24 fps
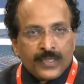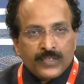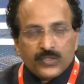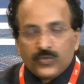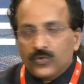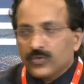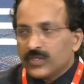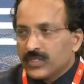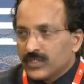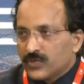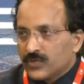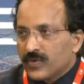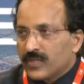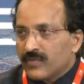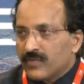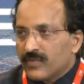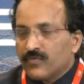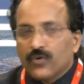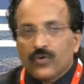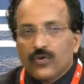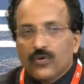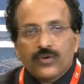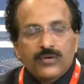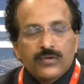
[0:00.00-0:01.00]
So these were the
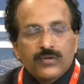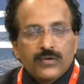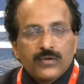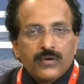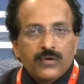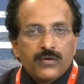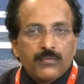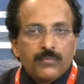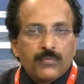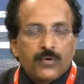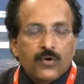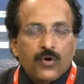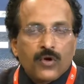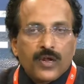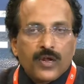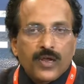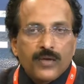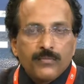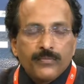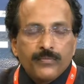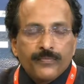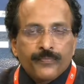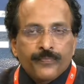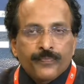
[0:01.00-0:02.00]
4
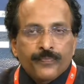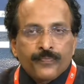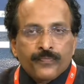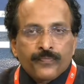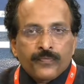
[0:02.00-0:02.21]
program